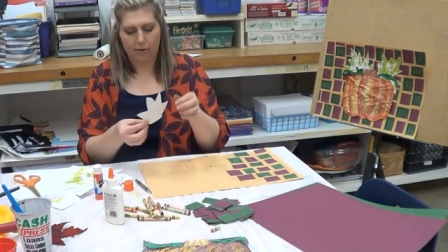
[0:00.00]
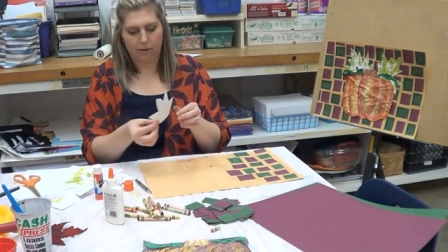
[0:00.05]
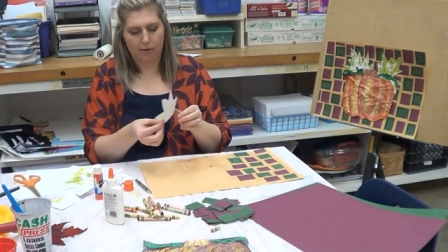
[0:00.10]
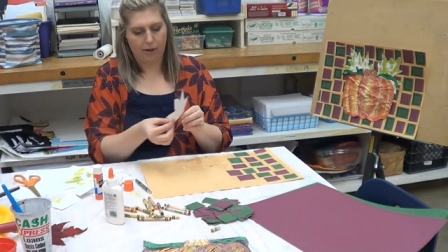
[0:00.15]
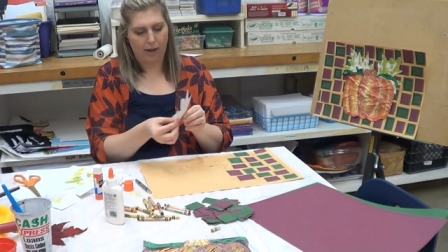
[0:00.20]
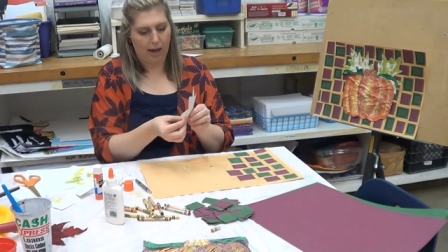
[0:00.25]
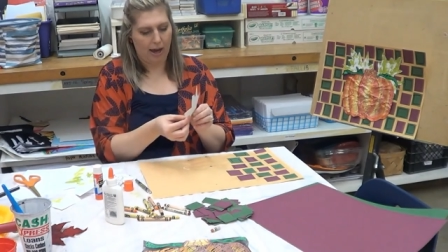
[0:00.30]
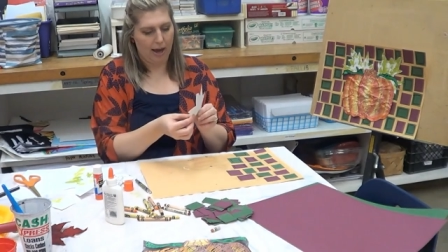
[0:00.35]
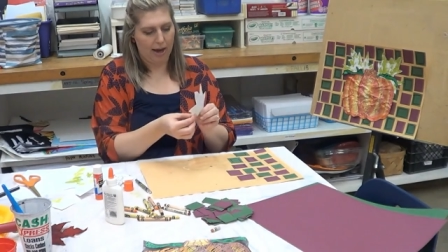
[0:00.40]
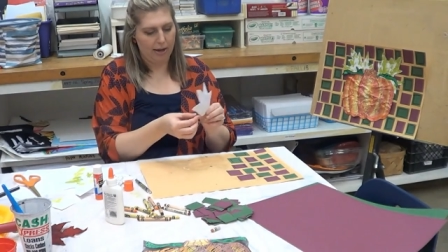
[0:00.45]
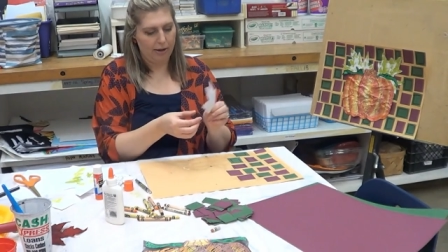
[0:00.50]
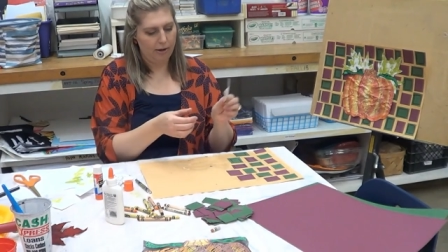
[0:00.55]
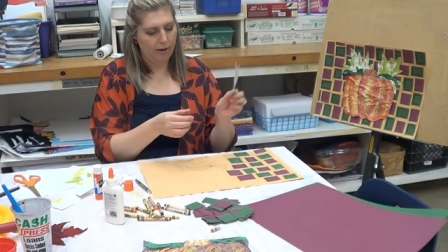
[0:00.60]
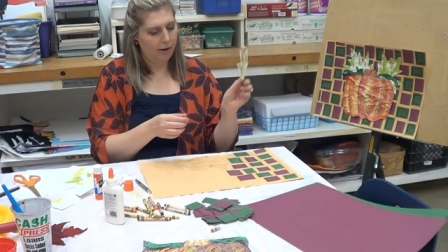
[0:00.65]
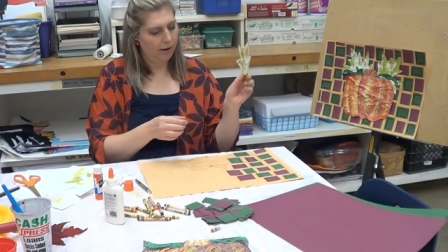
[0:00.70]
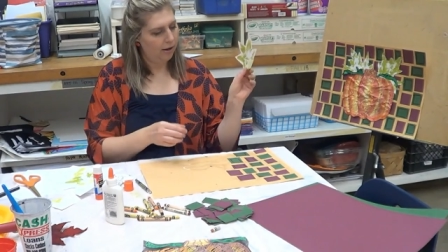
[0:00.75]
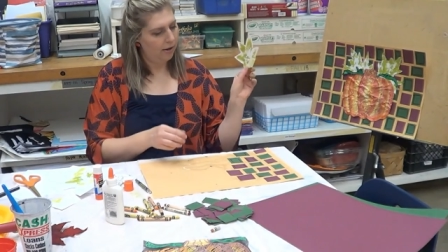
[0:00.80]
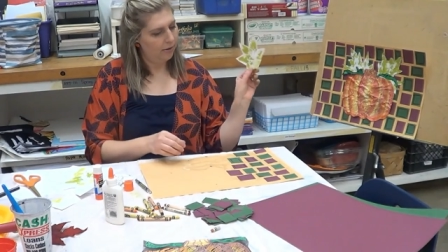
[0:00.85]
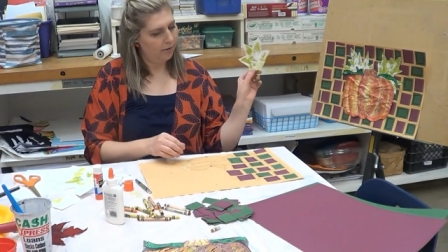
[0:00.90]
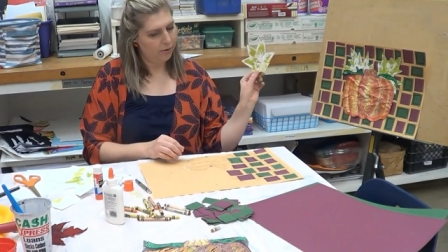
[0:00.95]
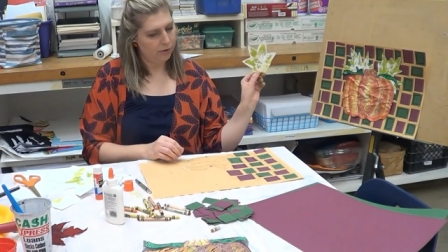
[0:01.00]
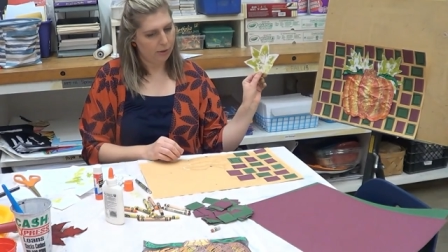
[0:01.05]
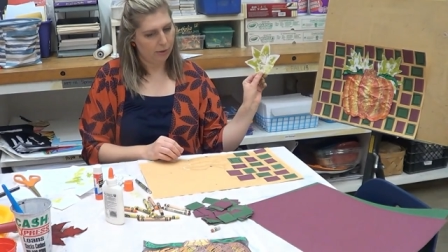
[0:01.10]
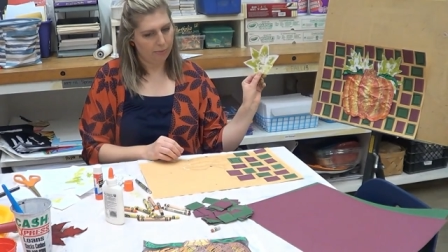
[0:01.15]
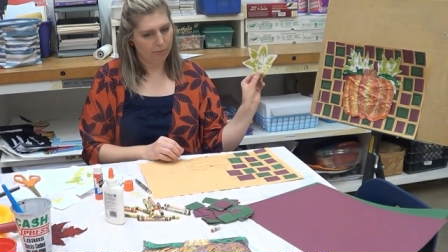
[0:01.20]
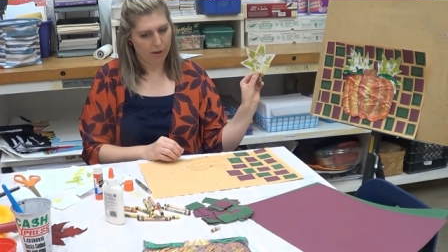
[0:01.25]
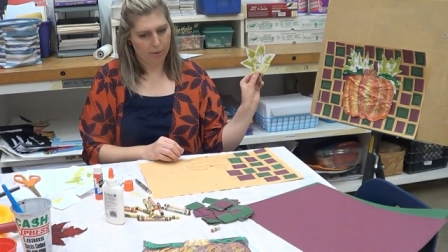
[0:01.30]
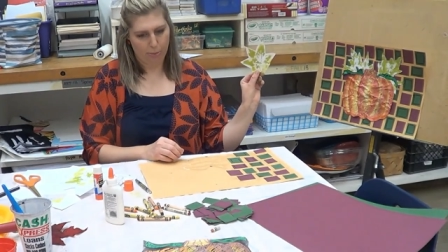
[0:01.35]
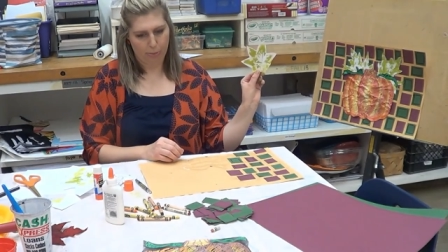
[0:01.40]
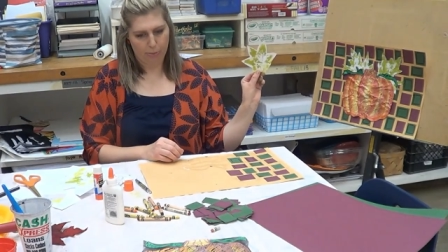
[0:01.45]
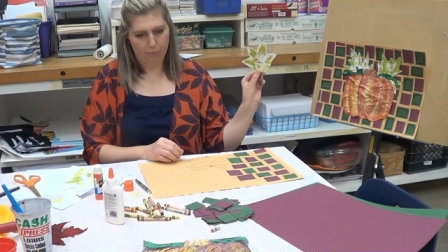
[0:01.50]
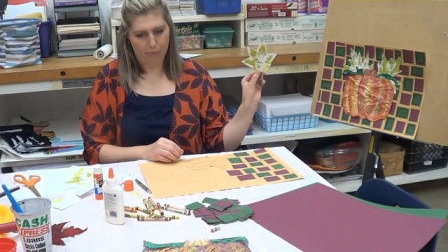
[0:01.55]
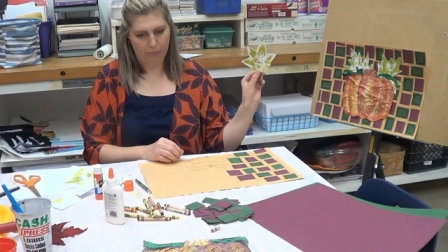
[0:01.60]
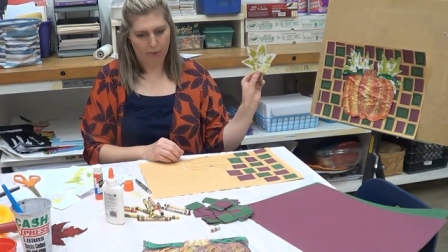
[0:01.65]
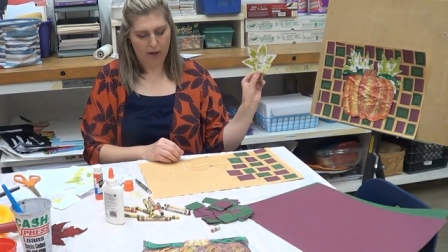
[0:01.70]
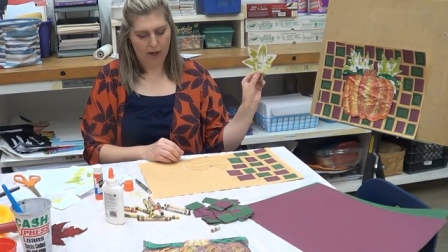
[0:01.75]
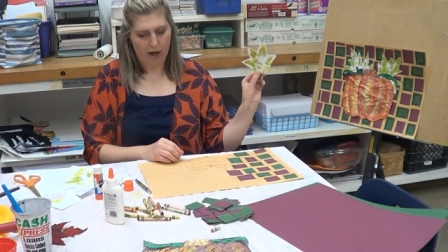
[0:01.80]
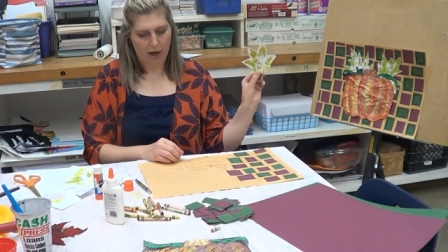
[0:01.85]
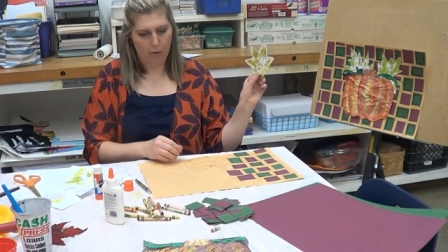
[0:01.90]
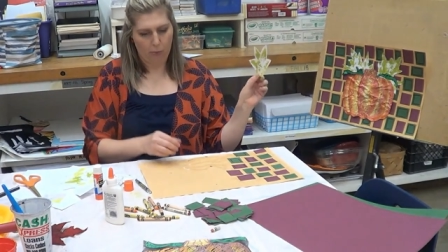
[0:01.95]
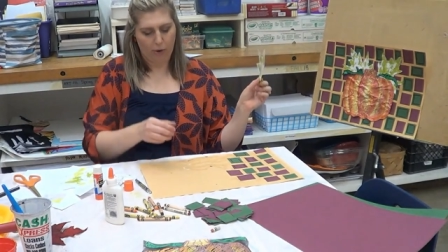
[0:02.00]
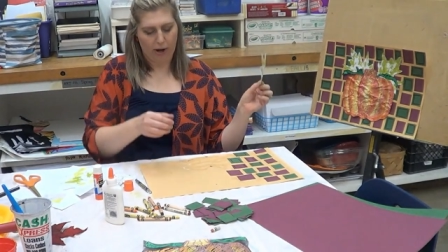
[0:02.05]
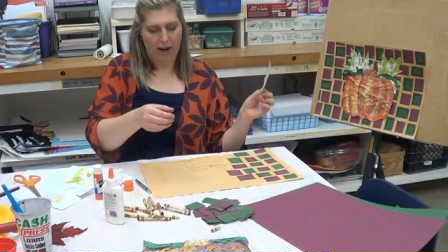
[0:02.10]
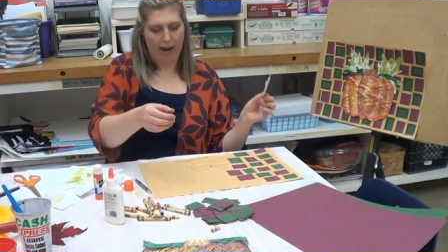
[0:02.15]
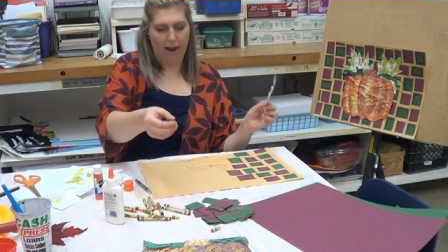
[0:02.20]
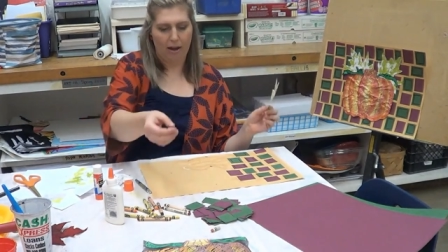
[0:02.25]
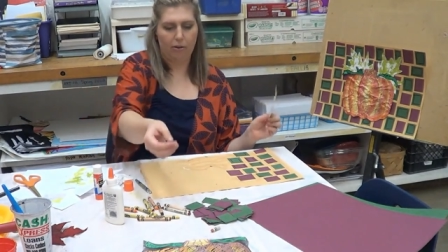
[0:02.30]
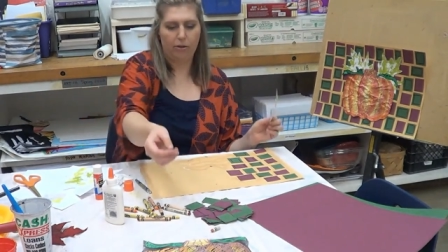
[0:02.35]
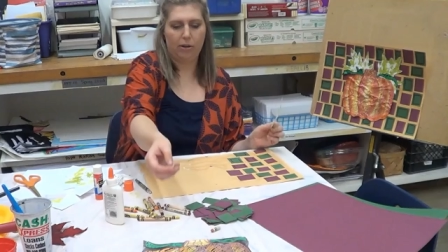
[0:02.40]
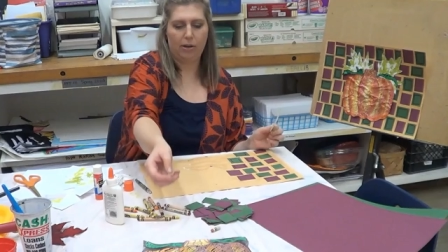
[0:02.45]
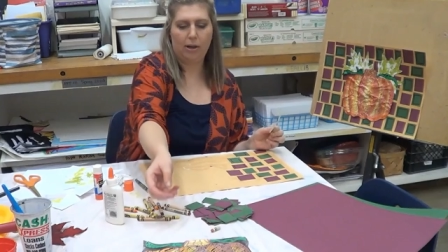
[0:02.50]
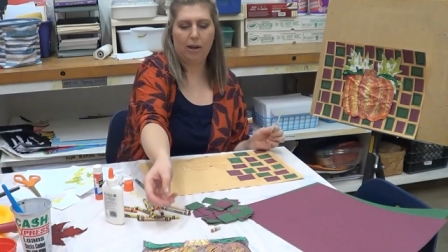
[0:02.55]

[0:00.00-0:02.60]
okay? So I'm gonna cut one out.